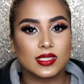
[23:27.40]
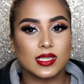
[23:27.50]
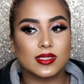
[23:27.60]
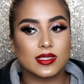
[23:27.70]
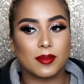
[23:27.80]

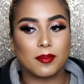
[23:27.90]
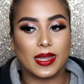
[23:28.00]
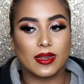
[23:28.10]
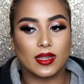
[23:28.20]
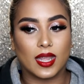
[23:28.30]
take a step
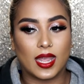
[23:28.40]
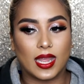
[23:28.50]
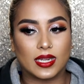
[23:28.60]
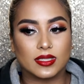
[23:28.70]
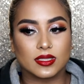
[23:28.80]
back
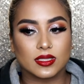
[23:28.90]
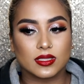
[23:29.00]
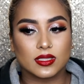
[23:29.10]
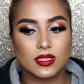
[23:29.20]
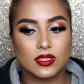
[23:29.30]
and
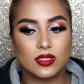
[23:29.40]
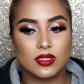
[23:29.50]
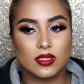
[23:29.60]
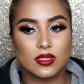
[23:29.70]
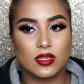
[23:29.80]

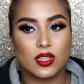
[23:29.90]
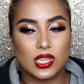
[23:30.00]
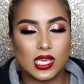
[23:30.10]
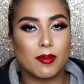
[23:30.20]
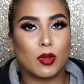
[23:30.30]

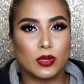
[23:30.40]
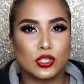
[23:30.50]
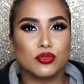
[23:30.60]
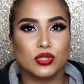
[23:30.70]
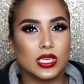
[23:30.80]
think about
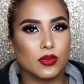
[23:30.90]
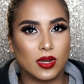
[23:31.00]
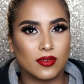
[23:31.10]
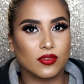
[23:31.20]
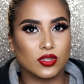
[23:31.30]
what you really
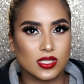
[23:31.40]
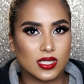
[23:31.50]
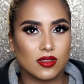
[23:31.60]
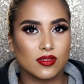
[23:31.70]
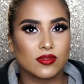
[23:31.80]
want for
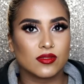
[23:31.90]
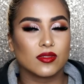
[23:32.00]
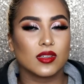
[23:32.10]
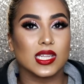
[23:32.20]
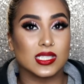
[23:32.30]
yourself
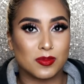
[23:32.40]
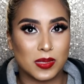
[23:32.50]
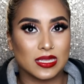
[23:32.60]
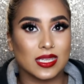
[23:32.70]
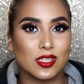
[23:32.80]
and
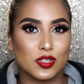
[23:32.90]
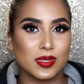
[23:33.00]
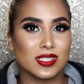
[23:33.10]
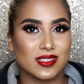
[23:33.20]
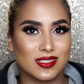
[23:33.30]
speak that
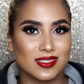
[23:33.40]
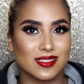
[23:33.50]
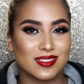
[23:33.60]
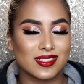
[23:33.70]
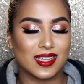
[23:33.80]
into
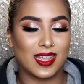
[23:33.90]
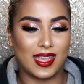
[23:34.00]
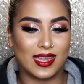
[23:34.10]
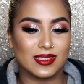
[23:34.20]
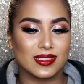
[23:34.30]
existence.
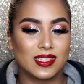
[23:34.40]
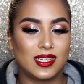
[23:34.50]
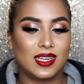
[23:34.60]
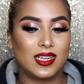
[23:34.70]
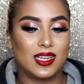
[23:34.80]
And it
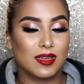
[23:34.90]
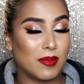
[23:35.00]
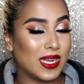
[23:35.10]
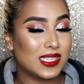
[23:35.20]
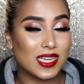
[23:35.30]

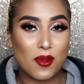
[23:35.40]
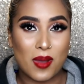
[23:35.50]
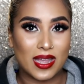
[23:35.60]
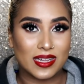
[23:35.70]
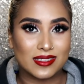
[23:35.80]
might take a
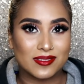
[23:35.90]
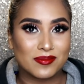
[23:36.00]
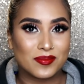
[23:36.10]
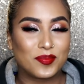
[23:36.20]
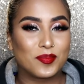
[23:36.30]
while,
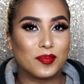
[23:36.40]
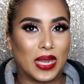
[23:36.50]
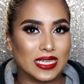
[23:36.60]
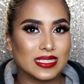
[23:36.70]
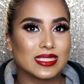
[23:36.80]

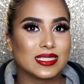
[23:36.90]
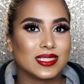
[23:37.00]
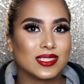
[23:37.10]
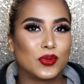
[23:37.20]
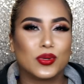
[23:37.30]
but
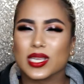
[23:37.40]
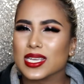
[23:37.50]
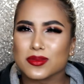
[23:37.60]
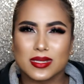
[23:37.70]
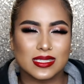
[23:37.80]
who
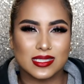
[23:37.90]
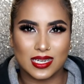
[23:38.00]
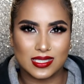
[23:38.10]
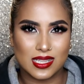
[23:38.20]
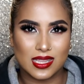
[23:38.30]
cares what
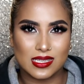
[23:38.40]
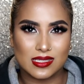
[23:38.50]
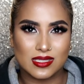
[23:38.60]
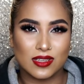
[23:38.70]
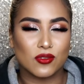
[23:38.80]
society
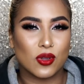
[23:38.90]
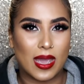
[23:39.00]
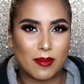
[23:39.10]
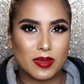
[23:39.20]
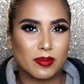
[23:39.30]
thinks? If you're
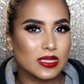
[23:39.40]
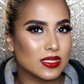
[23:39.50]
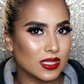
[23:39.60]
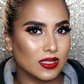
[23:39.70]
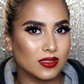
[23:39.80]
happy being
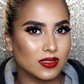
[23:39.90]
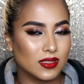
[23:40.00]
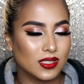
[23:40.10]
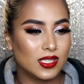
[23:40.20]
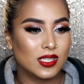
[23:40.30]
single,